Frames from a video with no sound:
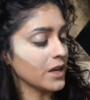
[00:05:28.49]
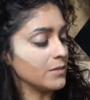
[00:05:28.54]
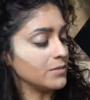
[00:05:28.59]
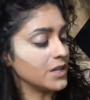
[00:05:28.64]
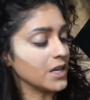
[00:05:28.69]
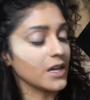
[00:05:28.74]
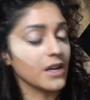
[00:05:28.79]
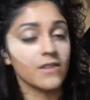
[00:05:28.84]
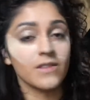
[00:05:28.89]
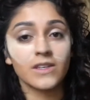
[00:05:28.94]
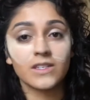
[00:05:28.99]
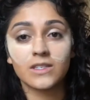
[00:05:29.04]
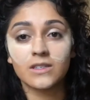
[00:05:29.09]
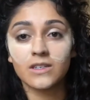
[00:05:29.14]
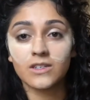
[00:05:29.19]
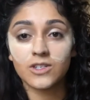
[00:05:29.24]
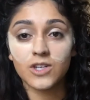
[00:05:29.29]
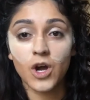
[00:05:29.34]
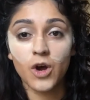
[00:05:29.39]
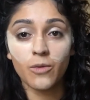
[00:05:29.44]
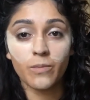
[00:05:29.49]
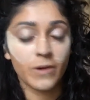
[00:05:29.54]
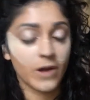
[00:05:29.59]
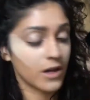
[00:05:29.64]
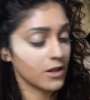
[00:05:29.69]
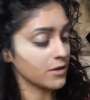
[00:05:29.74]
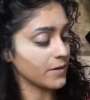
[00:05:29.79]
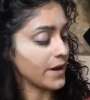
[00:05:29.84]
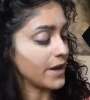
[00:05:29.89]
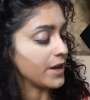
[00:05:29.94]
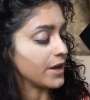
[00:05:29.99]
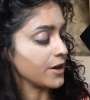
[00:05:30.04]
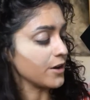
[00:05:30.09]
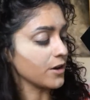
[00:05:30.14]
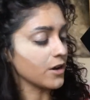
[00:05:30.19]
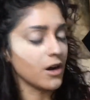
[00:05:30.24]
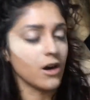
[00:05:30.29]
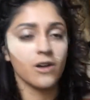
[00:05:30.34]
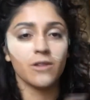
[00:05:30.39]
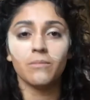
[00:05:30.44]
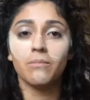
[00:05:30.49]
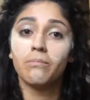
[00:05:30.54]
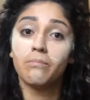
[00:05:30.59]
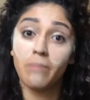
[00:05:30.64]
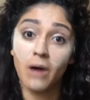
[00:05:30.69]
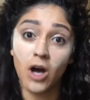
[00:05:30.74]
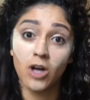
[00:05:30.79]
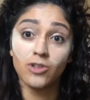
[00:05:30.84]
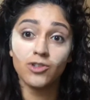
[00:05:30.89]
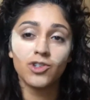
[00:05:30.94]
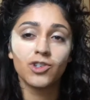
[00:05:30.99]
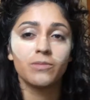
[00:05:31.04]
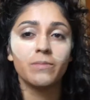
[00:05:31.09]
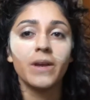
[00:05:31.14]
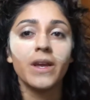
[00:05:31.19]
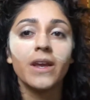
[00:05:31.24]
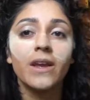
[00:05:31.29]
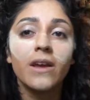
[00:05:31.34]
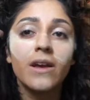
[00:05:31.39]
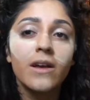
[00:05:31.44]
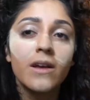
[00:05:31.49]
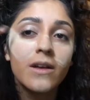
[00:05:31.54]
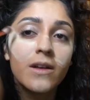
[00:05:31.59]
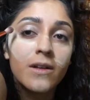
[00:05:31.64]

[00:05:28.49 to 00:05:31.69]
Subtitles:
I'm taking this taupe color right here called Punch Me,